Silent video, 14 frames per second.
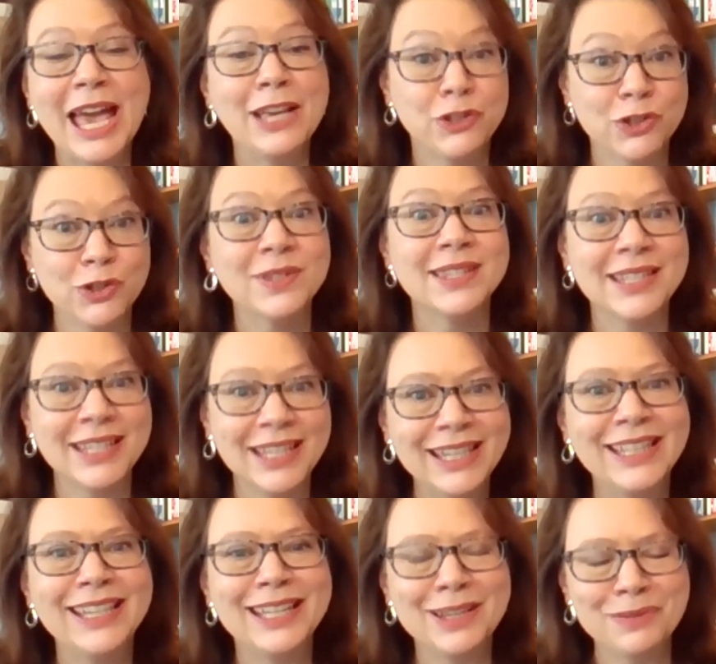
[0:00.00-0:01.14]
as you'll
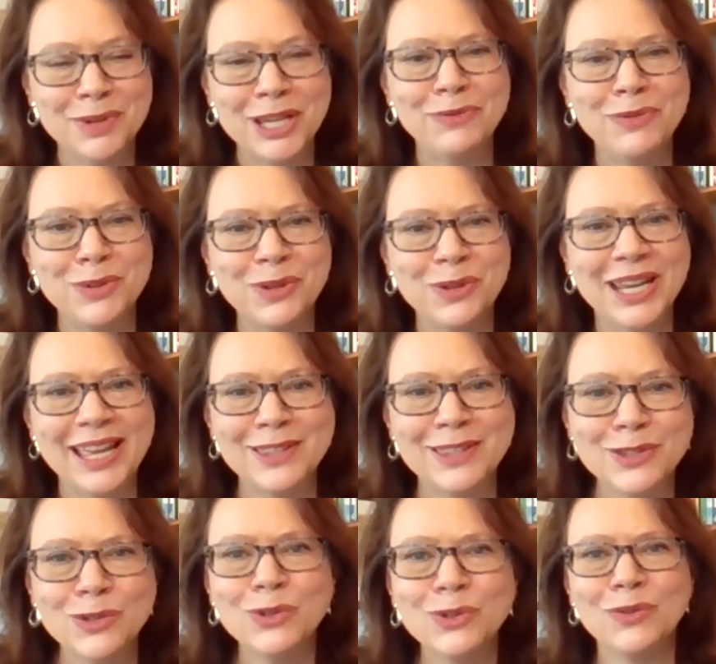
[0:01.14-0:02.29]
see if you look at the
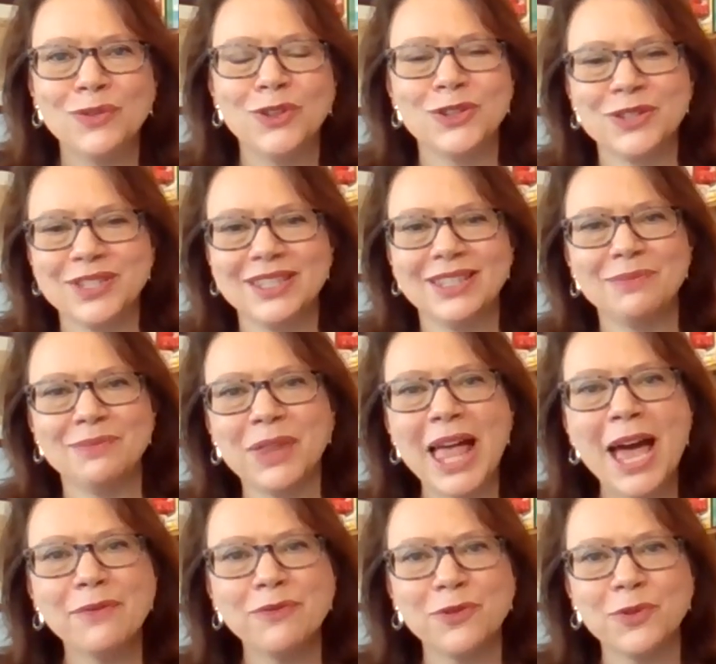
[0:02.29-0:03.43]
Zooniverse
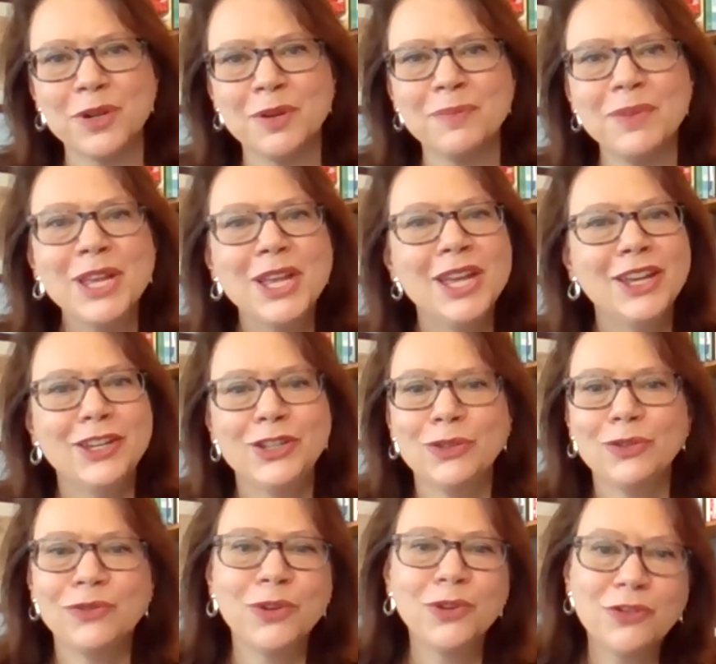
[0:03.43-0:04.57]
platform, you know,
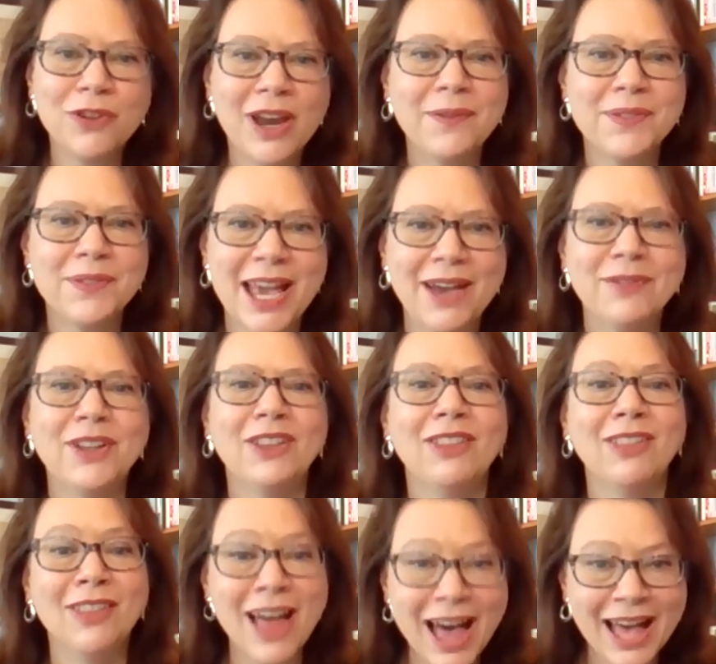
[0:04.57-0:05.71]
photographs have a
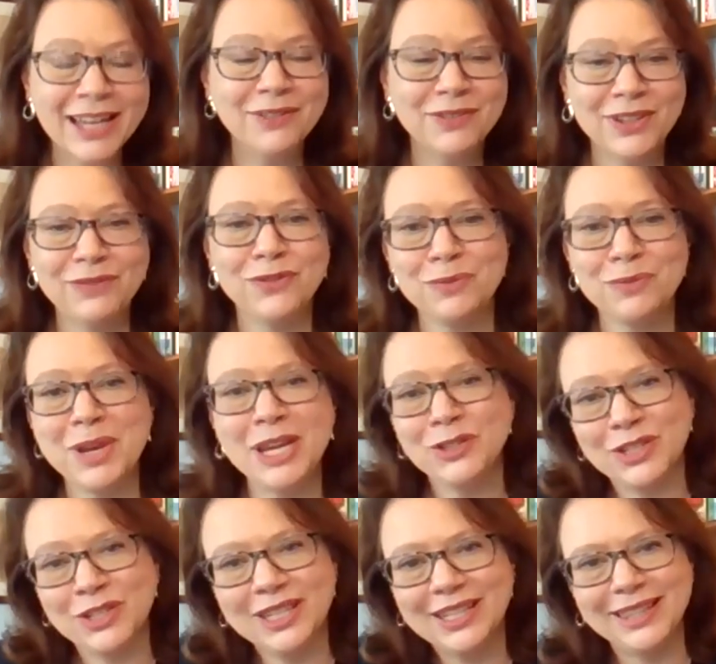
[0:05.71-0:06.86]
lot of
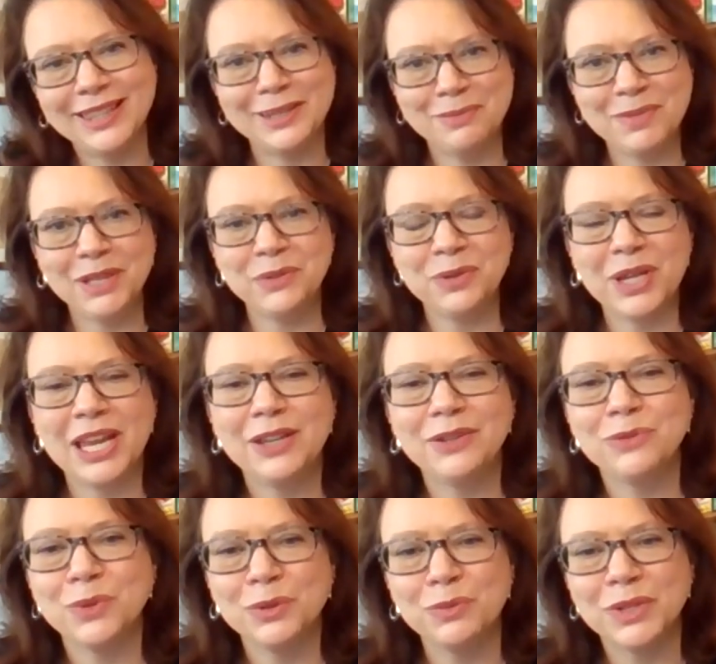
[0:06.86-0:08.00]
information in them, and,
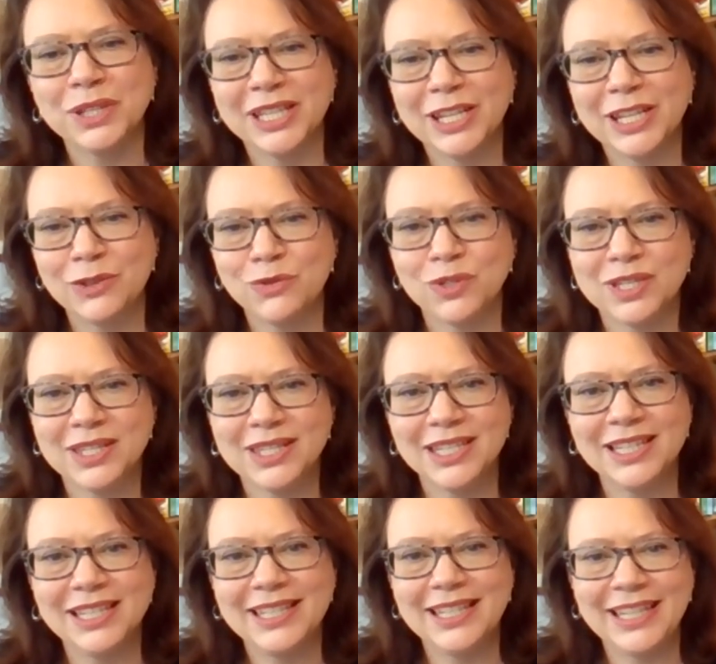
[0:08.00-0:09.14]
and we're really
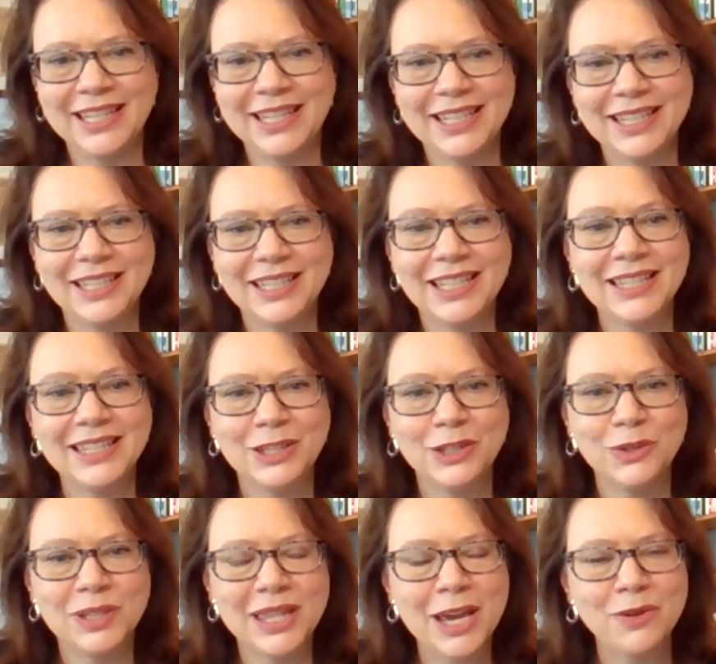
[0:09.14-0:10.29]
interested in
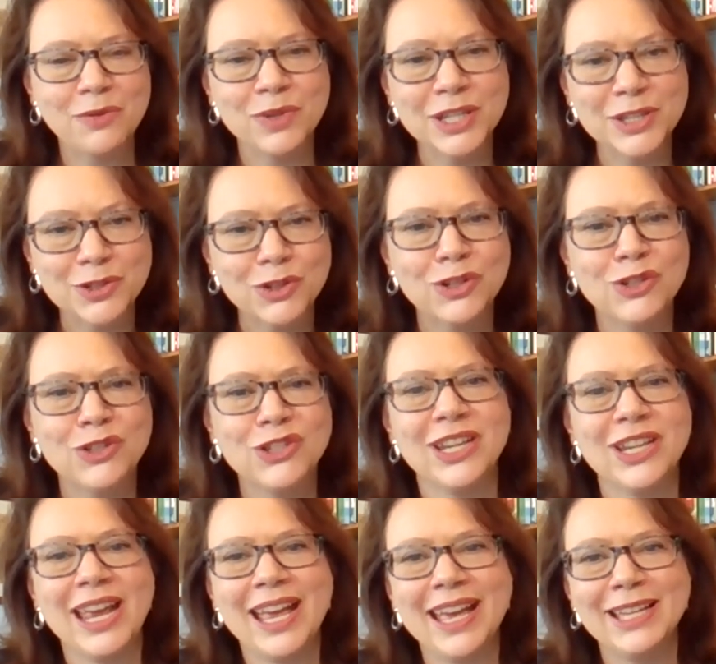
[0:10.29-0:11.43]
continuing that research
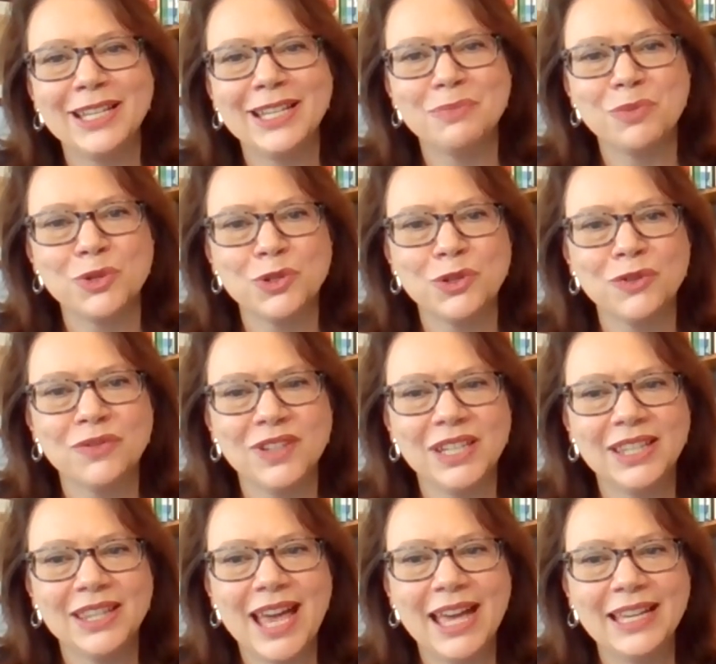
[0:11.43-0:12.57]
and
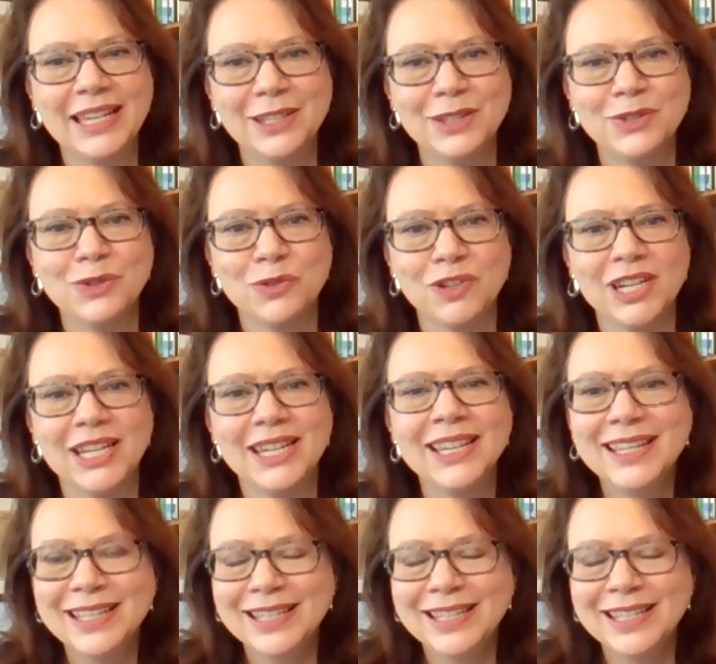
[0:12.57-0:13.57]
preserving that history.